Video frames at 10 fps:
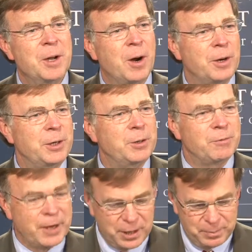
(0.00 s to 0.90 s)
our new
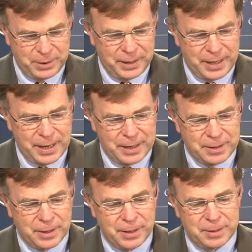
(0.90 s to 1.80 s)
development
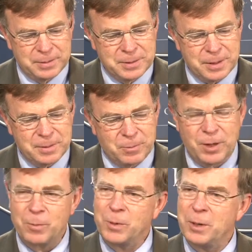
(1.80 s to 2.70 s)
at
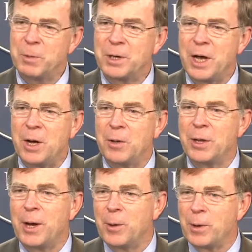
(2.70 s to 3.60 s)
what we would call
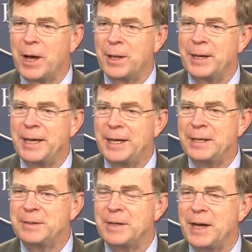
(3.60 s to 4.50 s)
the old Holiday
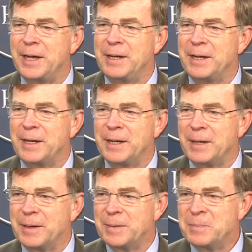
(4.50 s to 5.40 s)
Inn site.
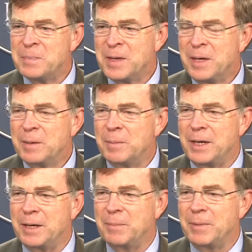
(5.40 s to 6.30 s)

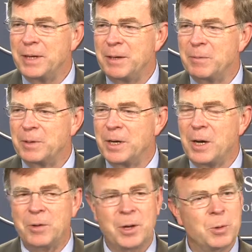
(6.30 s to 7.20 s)
Many would
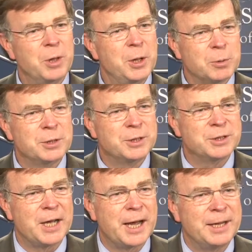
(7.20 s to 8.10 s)
call the old Hilton
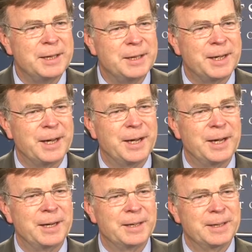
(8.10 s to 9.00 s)
site,
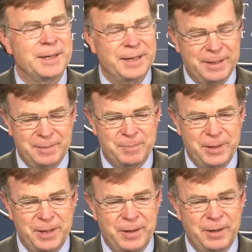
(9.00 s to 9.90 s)
and
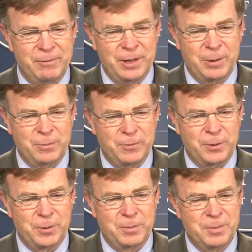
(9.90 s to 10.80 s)
many even go
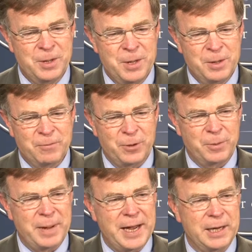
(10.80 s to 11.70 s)

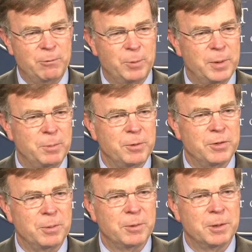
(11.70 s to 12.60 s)
further back and remember
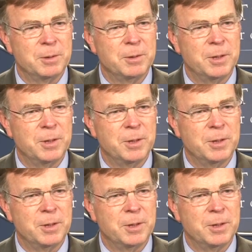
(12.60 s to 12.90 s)
some of the